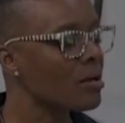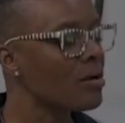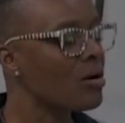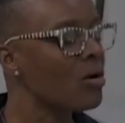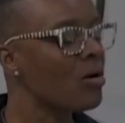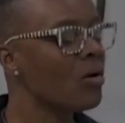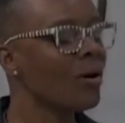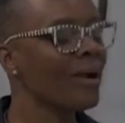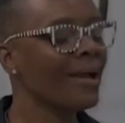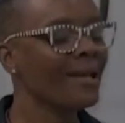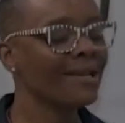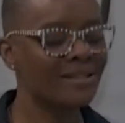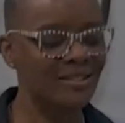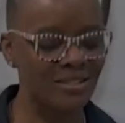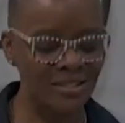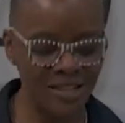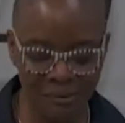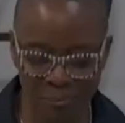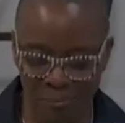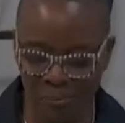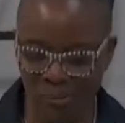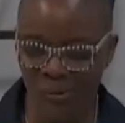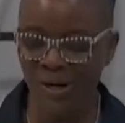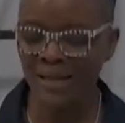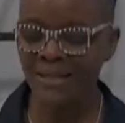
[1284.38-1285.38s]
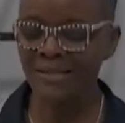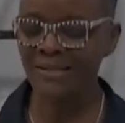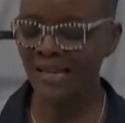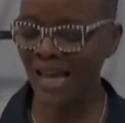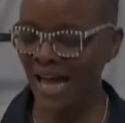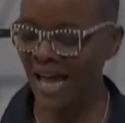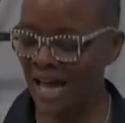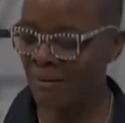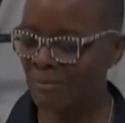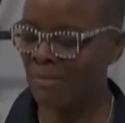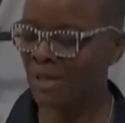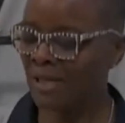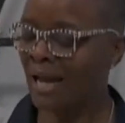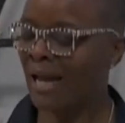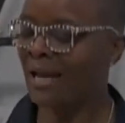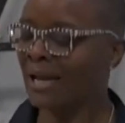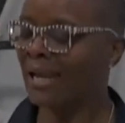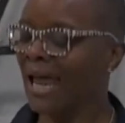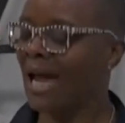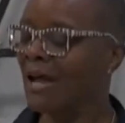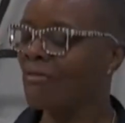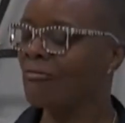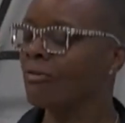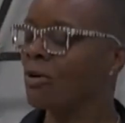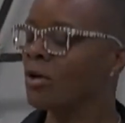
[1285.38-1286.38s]
Or at some point in time in our
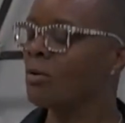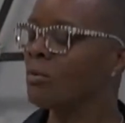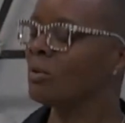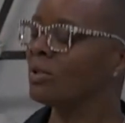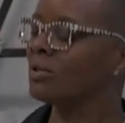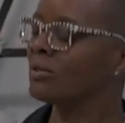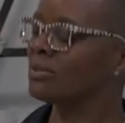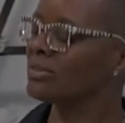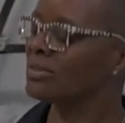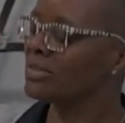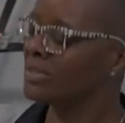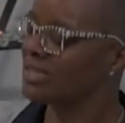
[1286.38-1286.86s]
life, we will